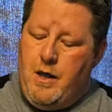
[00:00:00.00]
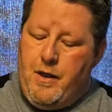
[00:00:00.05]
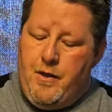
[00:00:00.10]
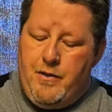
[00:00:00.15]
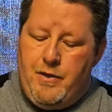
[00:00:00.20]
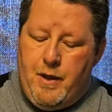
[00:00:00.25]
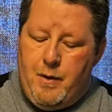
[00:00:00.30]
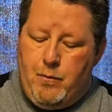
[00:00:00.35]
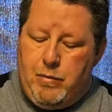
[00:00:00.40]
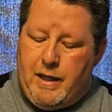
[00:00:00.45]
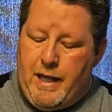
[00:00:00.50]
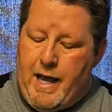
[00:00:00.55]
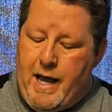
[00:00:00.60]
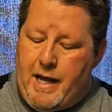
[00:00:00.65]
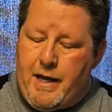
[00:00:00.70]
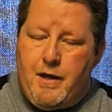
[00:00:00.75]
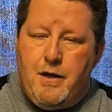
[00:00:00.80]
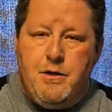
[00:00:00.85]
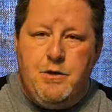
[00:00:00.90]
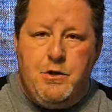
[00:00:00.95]
The
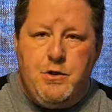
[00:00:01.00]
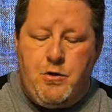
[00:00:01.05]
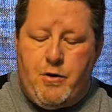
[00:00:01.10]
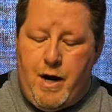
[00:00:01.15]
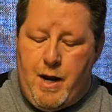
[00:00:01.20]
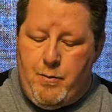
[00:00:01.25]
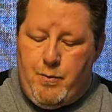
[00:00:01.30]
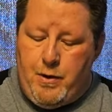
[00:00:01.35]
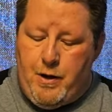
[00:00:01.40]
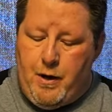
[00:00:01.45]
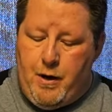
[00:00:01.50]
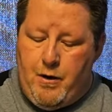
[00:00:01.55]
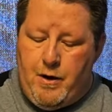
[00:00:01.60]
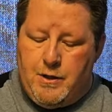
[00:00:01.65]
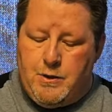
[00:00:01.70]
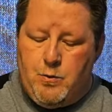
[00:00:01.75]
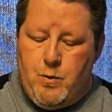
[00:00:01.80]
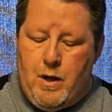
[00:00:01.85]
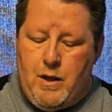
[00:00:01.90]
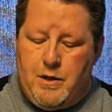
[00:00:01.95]
black stripe here,
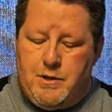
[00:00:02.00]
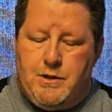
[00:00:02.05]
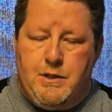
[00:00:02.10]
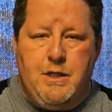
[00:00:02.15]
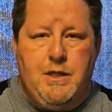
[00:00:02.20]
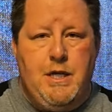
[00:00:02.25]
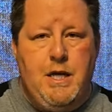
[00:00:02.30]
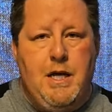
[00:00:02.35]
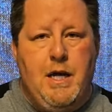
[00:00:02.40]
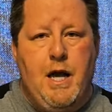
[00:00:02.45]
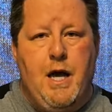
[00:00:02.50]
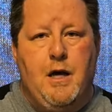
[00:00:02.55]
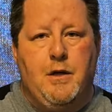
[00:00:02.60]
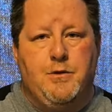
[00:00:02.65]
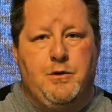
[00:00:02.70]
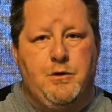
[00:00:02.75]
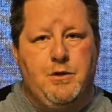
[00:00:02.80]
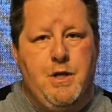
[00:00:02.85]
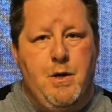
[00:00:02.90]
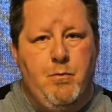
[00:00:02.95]
as well as the decals,
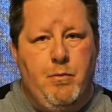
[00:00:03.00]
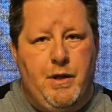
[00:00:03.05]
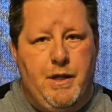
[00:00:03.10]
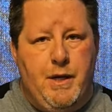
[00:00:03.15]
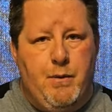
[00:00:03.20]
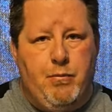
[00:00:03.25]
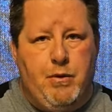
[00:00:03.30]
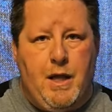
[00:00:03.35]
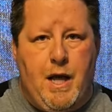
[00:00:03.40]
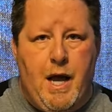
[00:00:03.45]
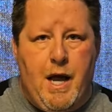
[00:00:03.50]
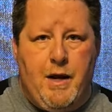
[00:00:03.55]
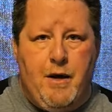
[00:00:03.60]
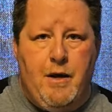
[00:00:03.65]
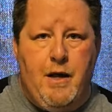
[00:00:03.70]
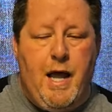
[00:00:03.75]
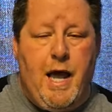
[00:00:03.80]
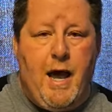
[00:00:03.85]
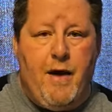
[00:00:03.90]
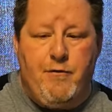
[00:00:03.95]
are simply applied
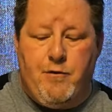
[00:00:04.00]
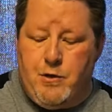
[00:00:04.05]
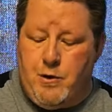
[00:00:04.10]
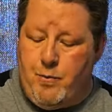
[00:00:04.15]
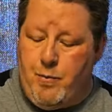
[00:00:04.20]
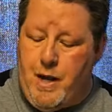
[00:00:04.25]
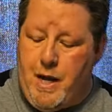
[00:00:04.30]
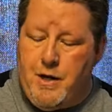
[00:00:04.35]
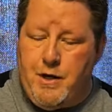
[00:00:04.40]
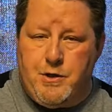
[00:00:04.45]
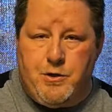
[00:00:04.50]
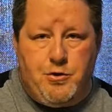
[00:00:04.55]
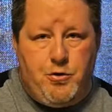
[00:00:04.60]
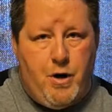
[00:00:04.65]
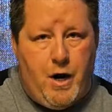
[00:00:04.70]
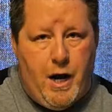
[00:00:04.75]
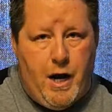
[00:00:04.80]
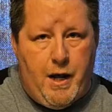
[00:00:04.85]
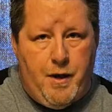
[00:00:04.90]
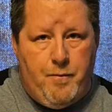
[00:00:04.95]
after the paint is
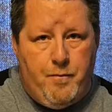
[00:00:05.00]
dry.